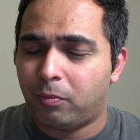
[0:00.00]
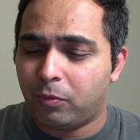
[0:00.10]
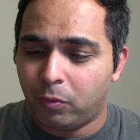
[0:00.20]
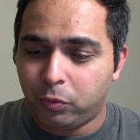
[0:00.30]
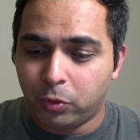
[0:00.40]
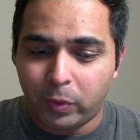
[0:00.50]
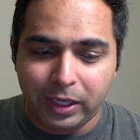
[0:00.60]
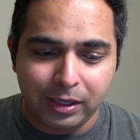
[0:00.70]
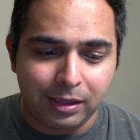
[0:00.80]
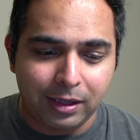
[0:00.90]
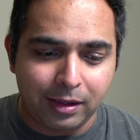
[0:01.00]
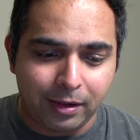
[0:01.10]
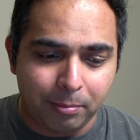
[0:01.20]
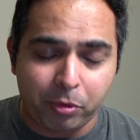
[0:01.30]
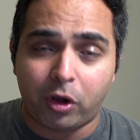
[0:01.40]
viewing
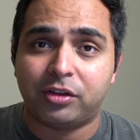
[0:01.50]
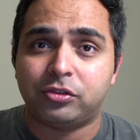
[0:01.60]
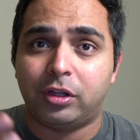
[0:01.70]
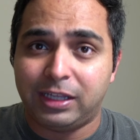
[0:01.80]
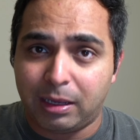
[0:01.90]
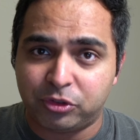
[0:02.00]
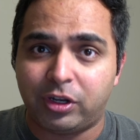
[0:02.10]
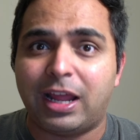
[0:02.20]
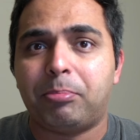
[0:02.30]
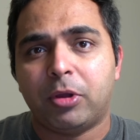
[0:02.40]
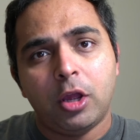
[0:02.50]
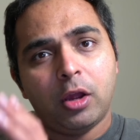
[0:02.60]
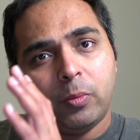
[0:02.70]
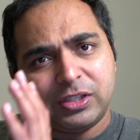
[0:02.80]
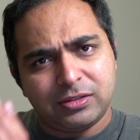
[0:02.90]
products on the Amazon app,
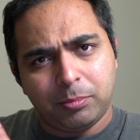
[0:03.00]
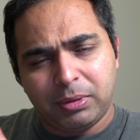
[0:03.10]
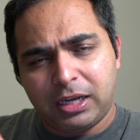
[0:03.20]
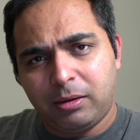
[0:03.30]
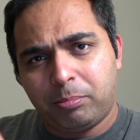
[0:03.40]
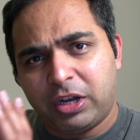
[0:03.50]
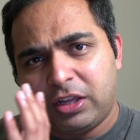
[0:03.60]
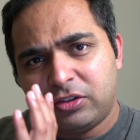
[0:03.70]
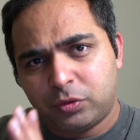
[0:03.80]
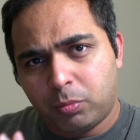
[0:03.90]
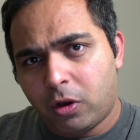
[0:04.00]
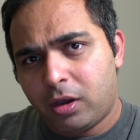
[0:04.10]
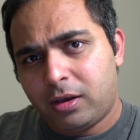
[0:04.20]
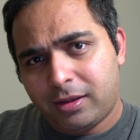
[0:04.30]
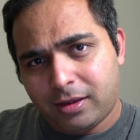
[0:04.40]
which is typically pretty
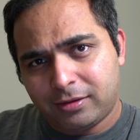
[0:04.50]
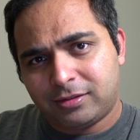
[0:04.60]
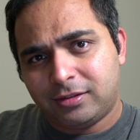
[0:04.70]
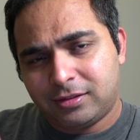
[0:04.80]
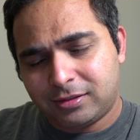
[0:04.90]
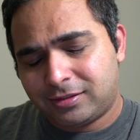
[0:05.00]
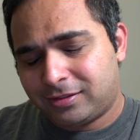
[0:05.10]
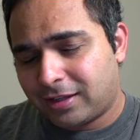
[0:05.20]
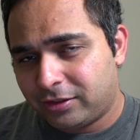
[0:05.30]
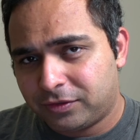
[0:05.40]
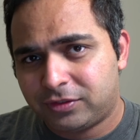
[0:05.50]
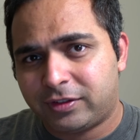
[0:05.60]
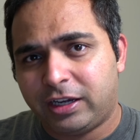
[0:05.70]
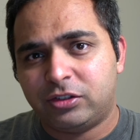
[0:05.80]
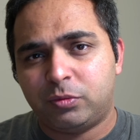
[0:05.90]
small since the size of the
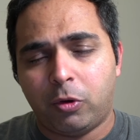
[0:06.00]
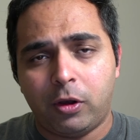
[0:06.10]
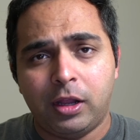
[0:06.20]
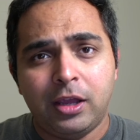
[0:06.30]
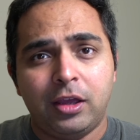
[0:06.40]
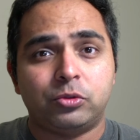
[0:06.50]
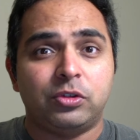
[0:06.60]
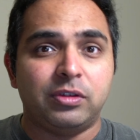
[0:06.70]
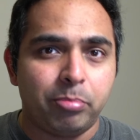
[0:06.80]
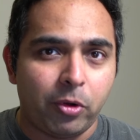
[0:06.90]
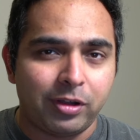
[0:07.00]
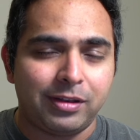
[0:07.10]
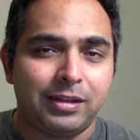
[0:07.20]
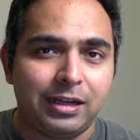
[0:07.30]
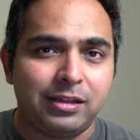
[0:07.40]
screen is small. So it's
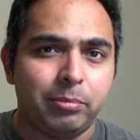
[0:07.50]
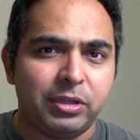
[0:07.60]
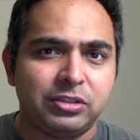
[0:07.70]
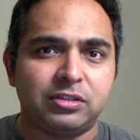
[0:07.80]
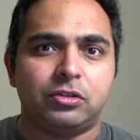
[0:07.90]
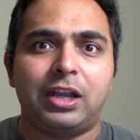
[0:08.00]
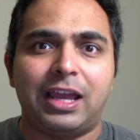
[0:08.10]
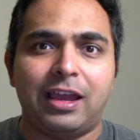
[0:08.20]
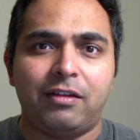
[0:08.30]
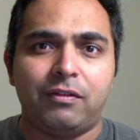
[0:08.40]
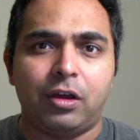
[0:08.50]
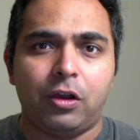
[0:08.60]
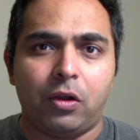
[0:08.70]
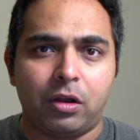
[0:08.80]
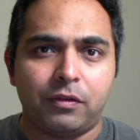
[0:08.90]
important that the image does not have a
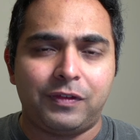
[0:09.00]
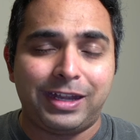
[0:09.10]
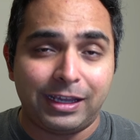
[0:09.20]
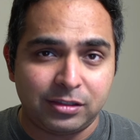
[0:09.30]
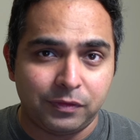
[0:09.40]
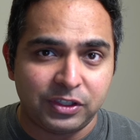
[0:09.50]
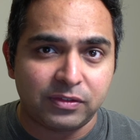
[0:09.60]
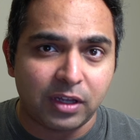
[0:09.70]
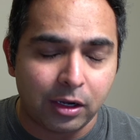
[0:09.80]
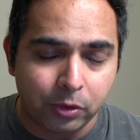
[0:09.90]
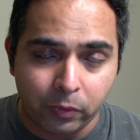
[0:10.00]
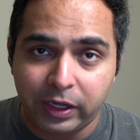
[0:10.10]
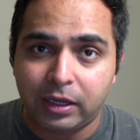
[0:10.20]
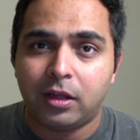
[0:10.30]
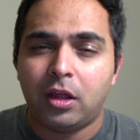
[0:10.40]
lot of text which is hard to
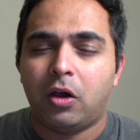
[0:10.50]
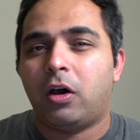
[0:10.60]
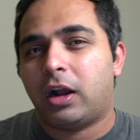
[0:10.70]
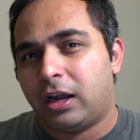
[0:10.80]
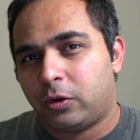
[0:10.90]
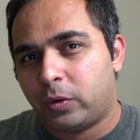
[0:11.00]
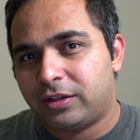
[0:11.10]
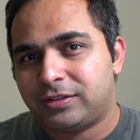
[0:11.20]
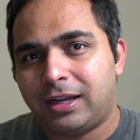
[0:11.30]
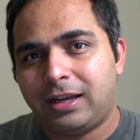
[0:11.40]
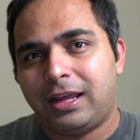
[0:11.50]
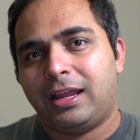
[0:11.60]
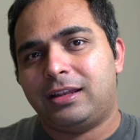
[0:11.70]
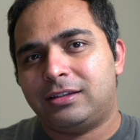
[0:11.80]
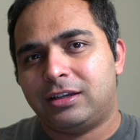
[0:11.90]
read or hard to understand,
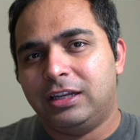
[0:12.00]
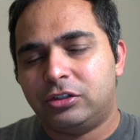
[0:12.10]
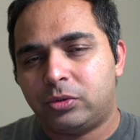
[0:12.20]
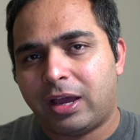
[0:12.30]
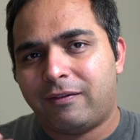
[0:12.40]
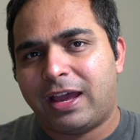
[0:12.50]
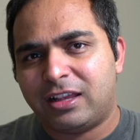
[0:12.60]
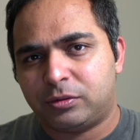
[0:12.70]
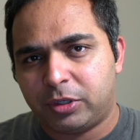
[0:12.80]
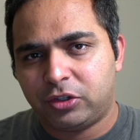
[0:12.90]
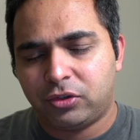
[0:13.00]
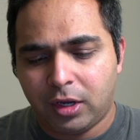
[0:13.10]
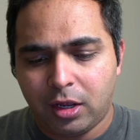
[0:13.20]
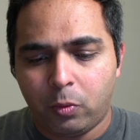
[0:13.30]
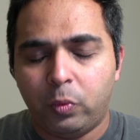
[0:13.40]
and needs to have as much
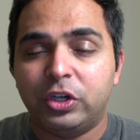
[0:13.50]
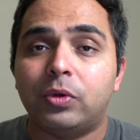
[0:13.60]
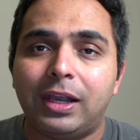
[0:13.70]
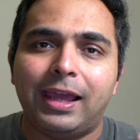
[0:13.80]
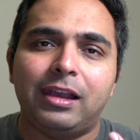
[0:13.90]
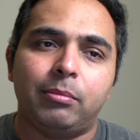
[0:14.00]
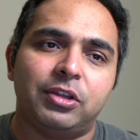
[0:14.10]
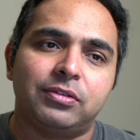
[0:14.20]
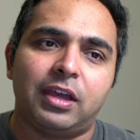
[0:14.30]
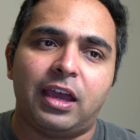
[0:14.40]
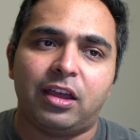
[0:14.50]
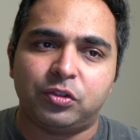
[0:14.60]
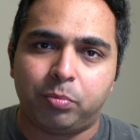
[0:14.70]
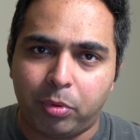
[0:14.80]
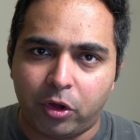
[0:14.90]
visual elements as
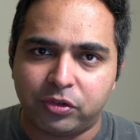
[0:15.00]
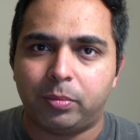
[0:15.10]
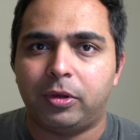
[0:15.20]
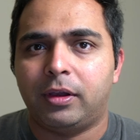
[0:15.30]
possible.